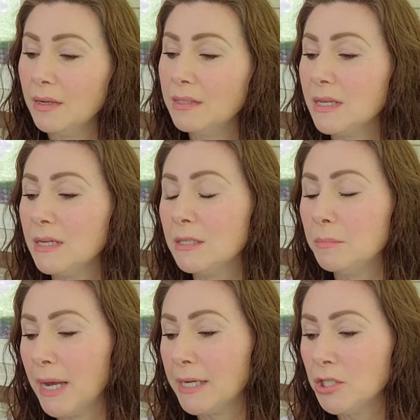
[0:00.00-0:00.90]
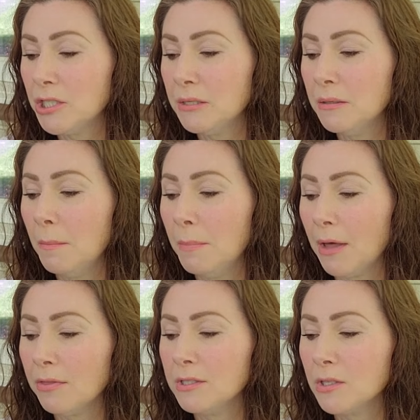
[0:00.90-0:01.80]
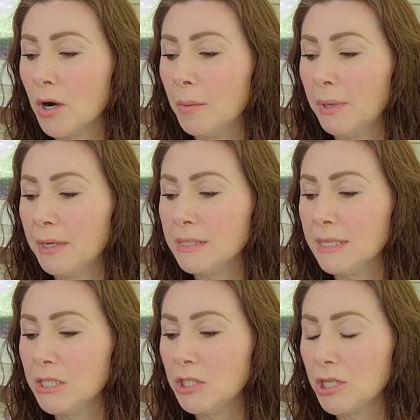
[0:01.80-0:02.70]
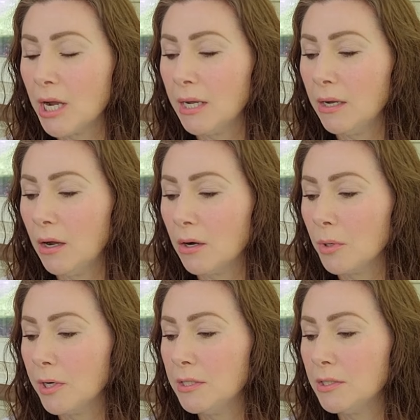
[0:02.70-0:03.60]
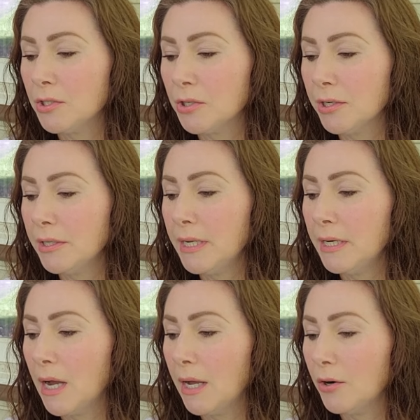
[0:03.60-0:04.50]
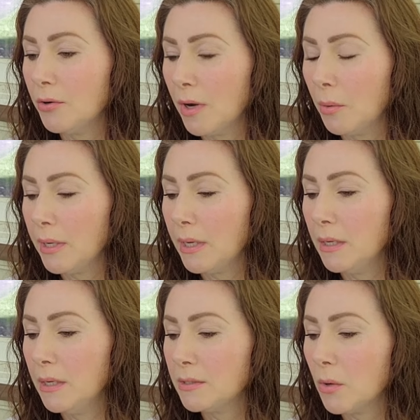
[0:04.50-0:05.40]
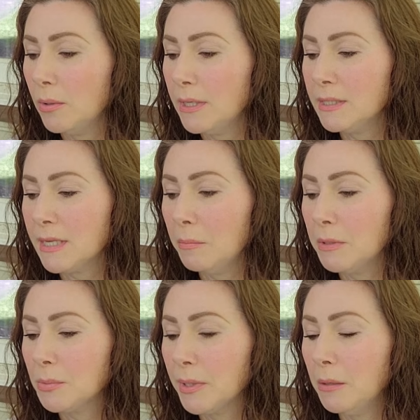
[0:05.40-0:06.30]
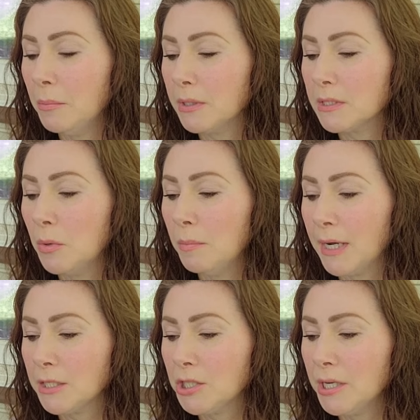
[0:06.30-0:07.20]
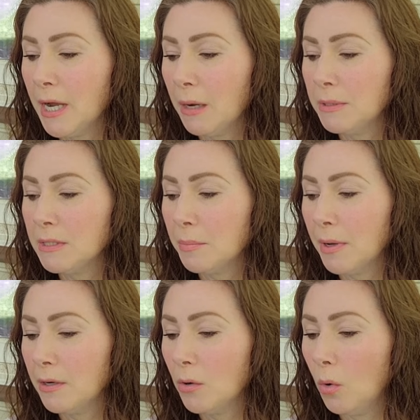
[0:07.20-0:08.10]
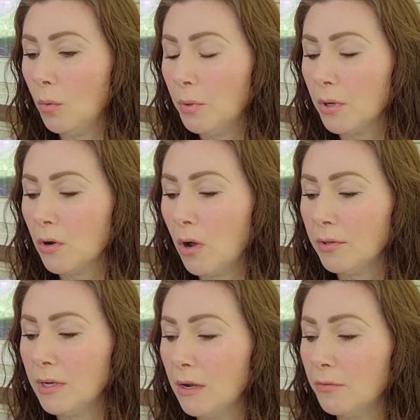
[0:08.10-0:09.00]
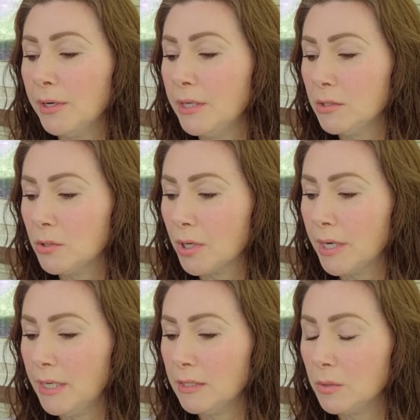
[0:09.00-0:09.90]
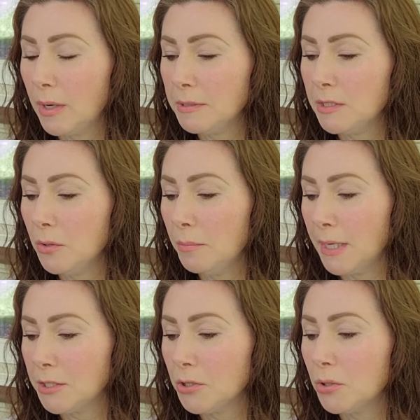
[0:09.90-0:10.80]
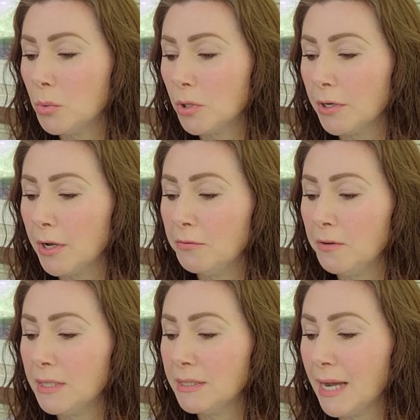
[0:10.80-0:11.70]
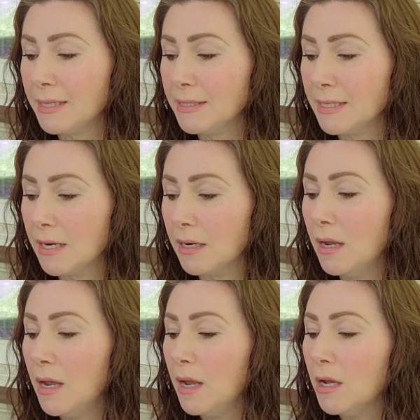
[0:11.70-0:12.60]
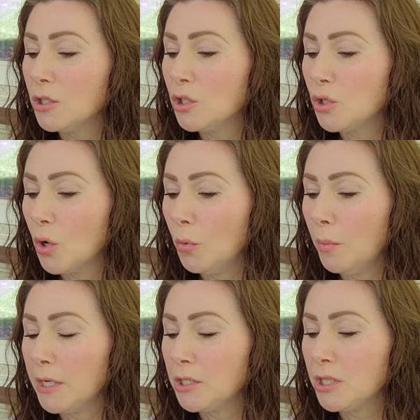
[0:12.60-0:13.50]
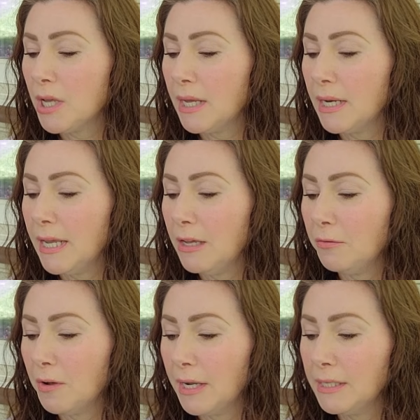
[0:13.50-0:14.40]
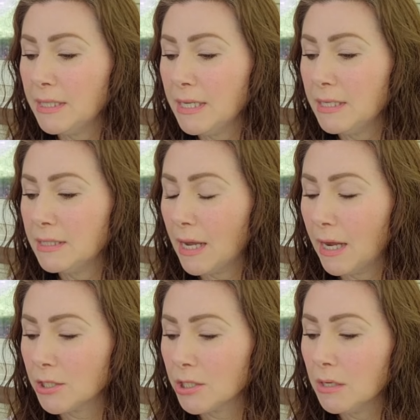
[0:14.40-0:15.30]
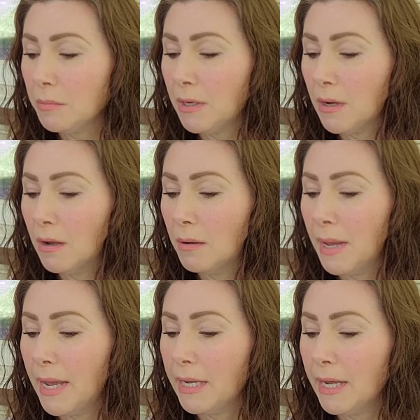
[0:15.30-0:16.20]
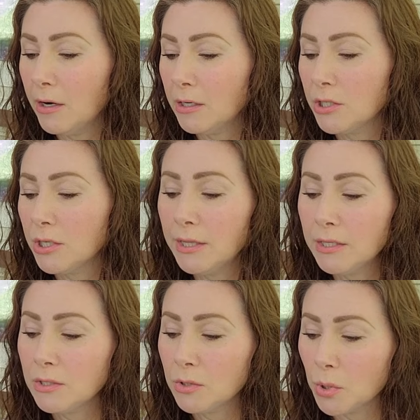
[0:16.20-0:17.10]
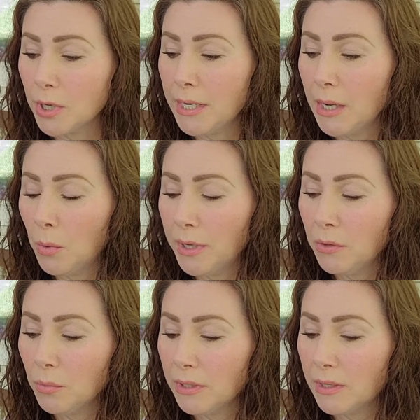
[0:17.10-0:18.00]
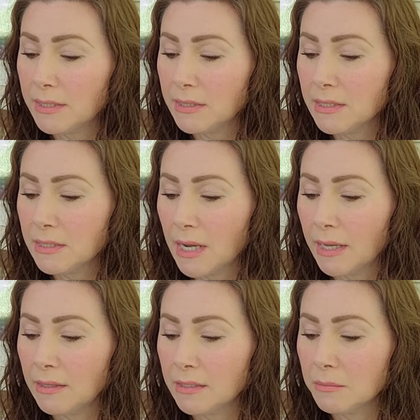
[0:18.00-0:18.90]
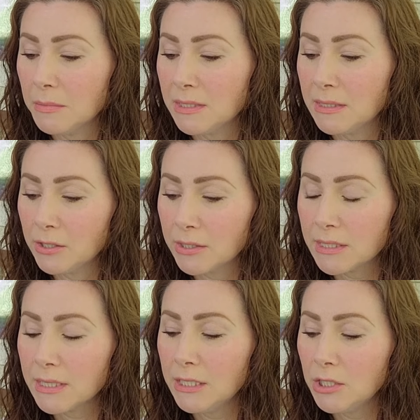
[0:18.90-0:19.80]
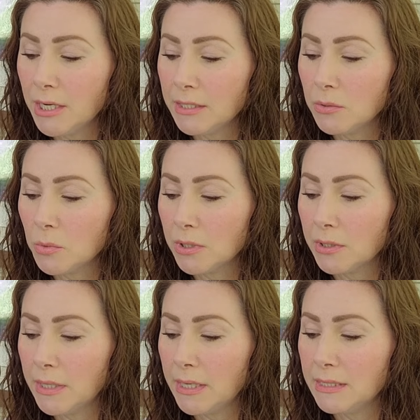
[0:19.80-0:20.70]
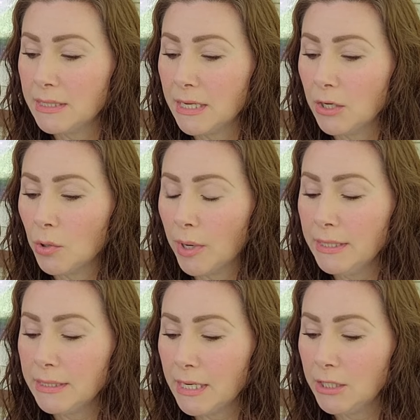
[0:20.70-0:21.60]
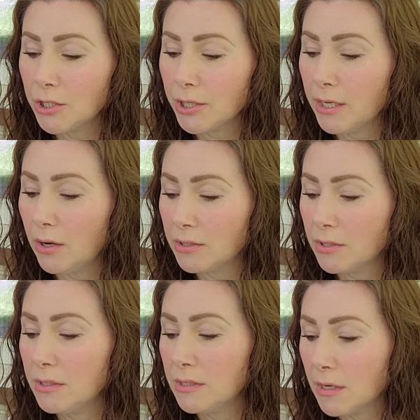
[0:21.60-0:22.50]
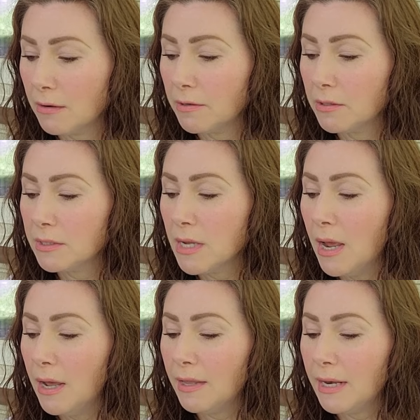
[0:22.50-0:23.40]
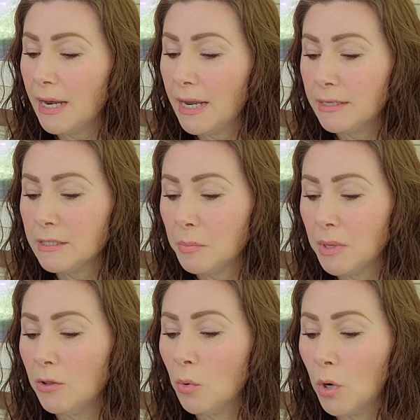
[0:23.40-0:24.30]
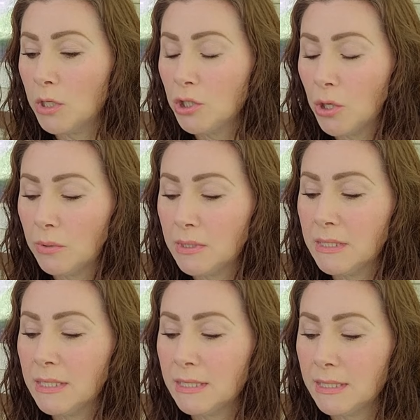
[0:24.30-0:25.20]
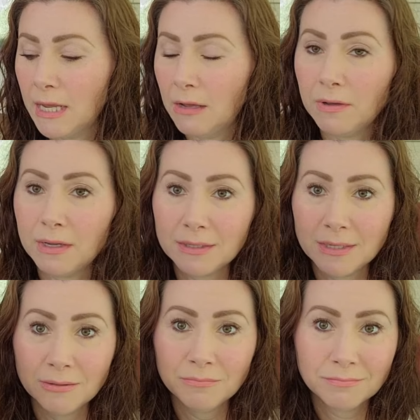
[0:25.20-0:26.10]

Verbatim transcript: It says, Bastian Balthazar Bux is shy, awkward, and certainly not heroic. His only escape is reading books. When Bastian happens upon an old book called The Neverending Story, he's swept into a magical world of fantastica, so much that he finds he has actually become a character in a story. And when he realizes that this mysteriously enchanted world is in great danger, he also discovers that he has been the one chosen to save it.